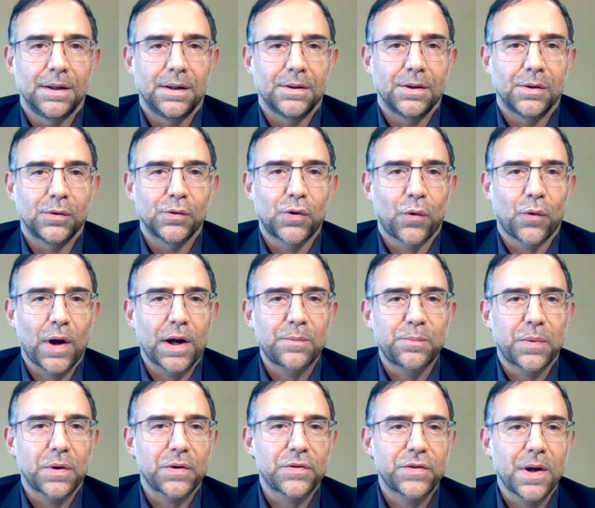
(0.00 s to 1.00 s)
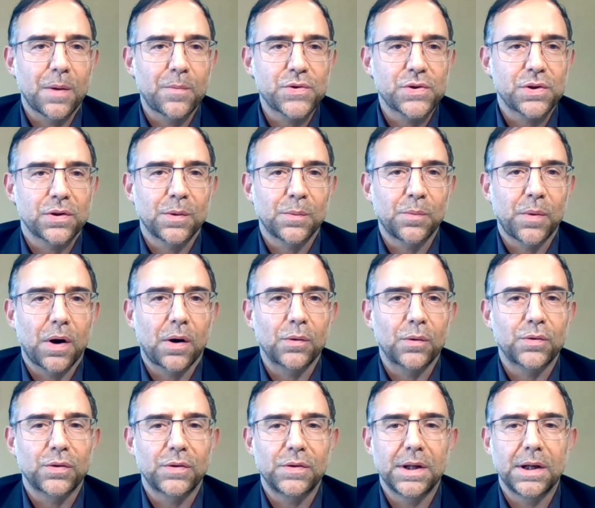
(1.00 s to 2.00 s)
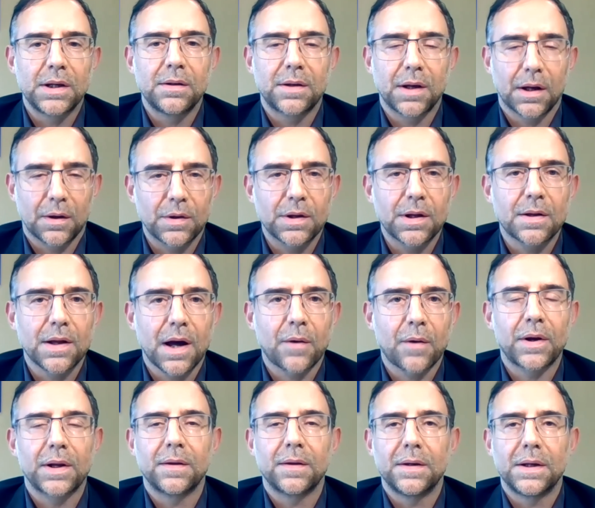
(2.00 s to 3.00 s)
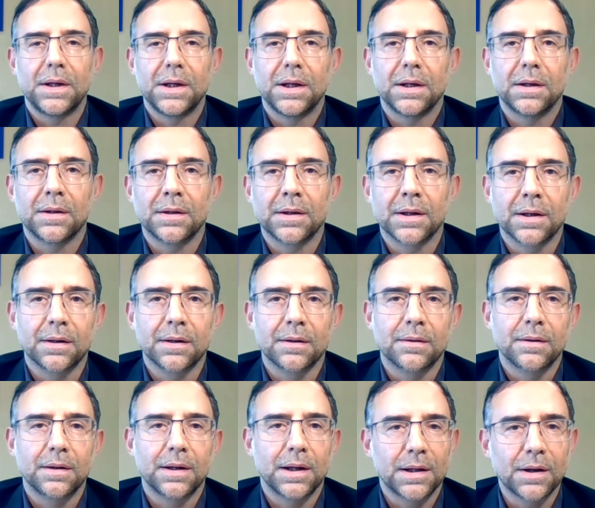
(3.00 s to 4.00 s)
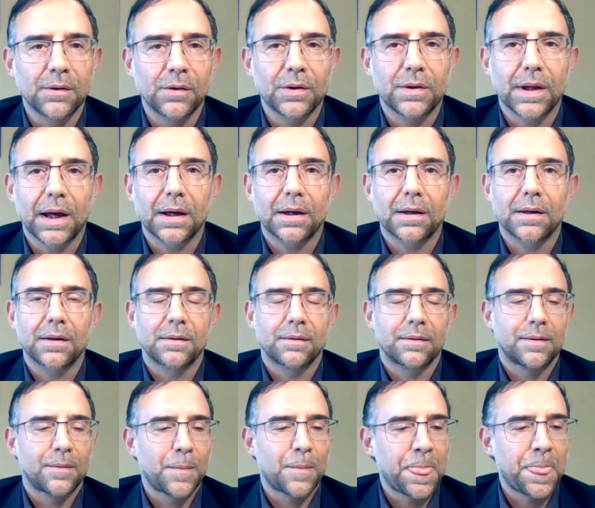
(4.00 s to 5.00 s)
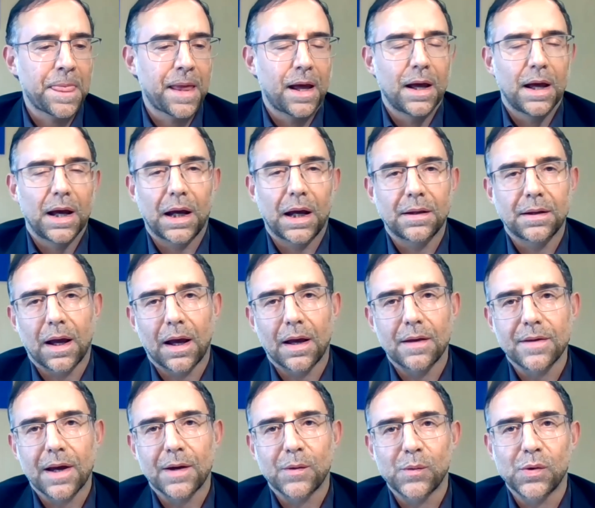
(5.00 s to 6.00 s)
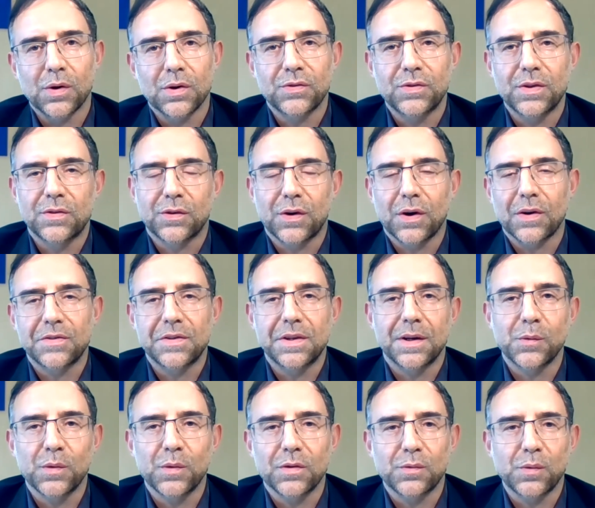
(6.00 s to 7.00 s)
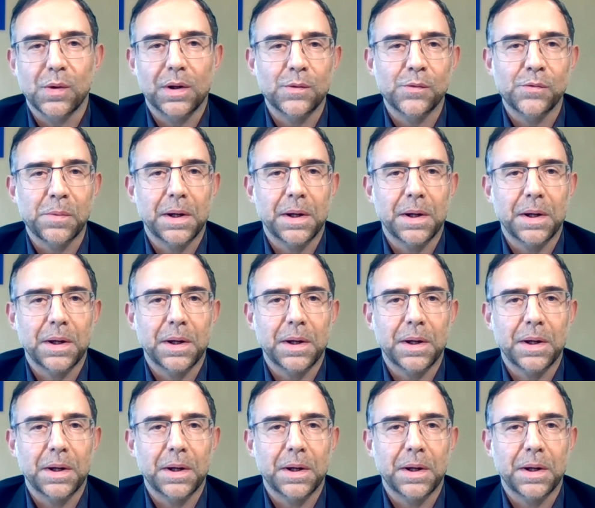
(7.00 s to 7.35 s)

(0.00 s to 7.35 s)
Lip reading: the right perception about the integrated R&D in Evotec. And as I was discussing with one of my